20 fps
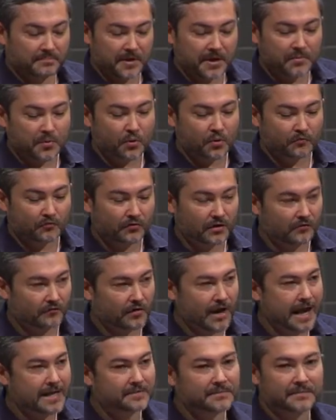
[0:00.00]
people are
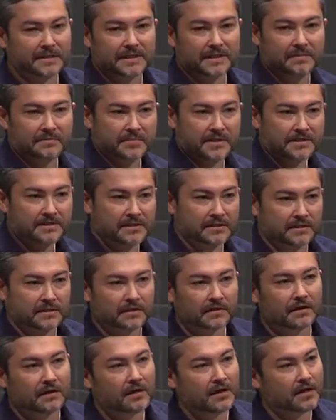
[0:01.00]
randomly
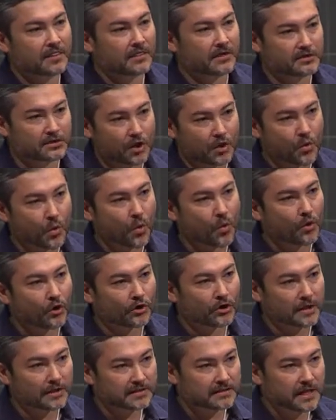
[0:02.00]
committing, there's no
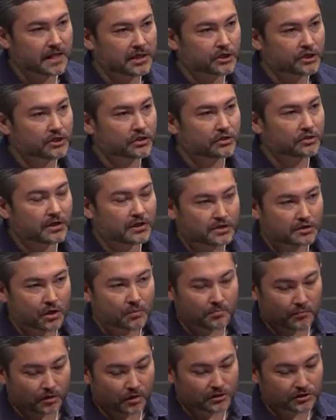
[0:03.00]
organization, there's no
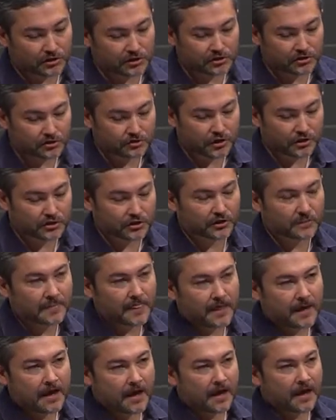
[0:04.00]
branching structure.
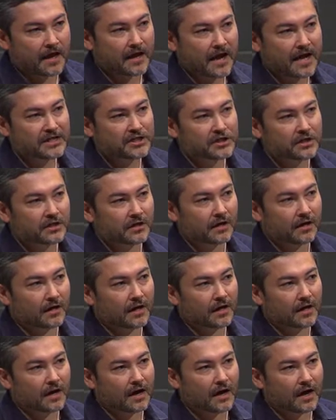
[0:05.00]
And actually,
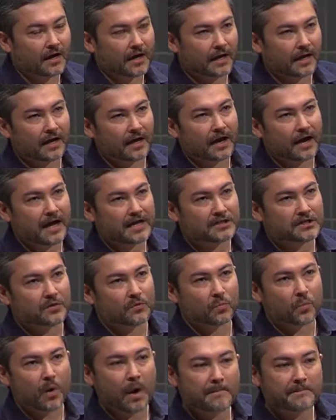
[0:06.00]

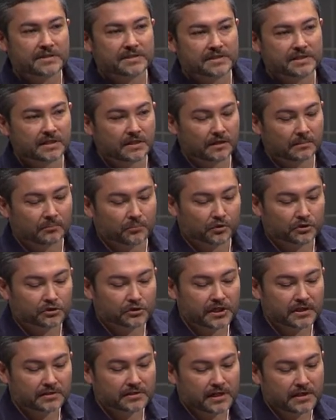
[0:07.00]
one particular
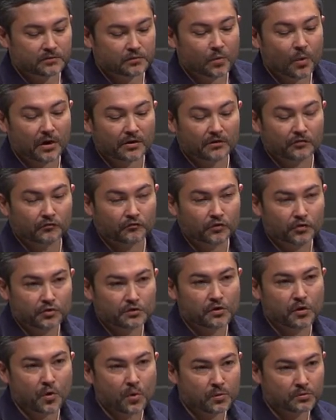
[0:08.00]
project, it's one of the root
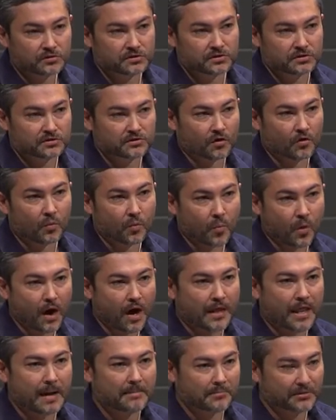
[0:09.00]
causes of
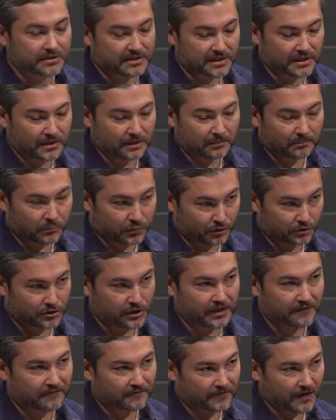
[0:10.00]
why that particular
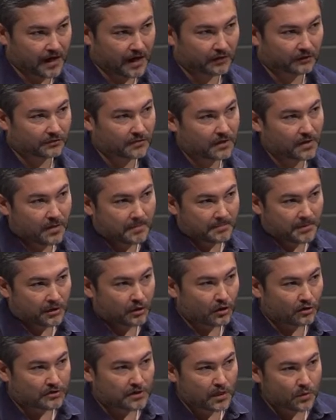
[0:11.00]
project failed.
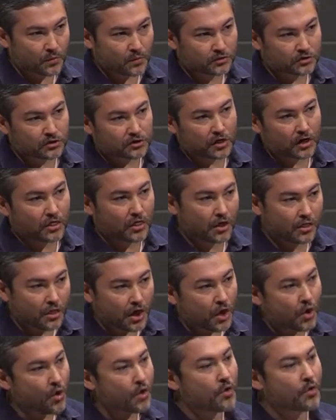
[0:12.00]
Because there was
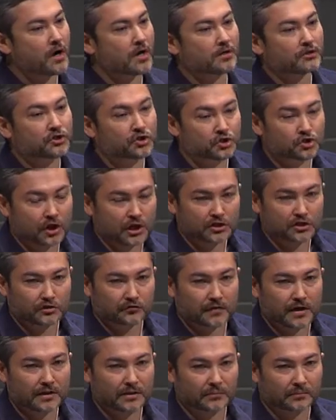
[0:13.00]
no structure
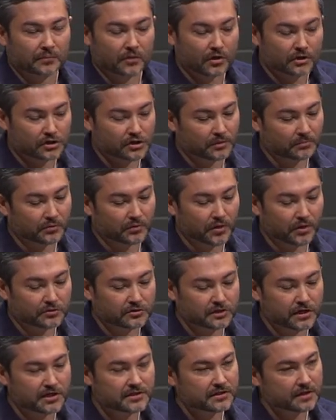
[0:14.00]
around the branching
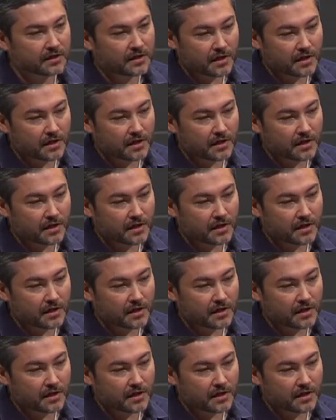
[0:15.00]
process,